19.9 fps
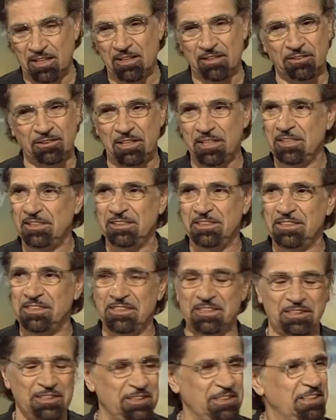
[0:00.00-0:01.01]
nowadays,
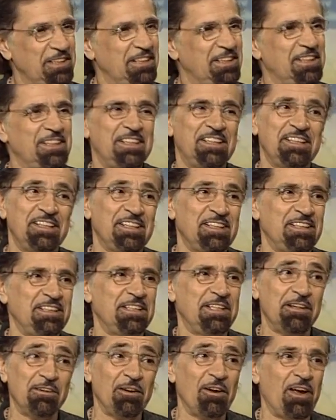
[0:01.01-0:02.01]
the
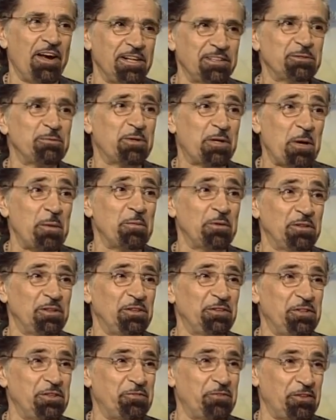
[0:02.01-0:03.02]
airlines are becoming a
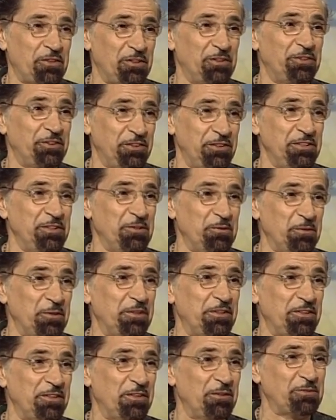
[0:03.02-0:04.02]
little difficult to deal
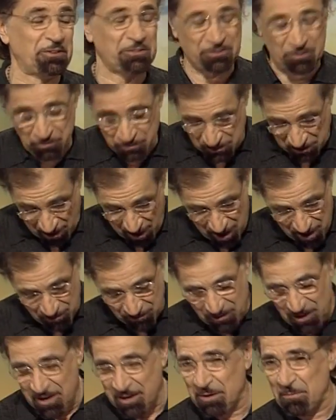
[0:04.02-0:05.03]
with. You know, I'm so tired
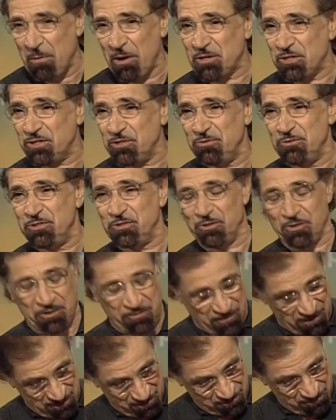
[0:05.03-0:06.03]
of taking my shoes
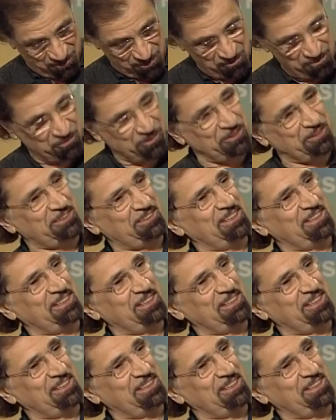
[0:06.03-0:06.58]
off. I don't know.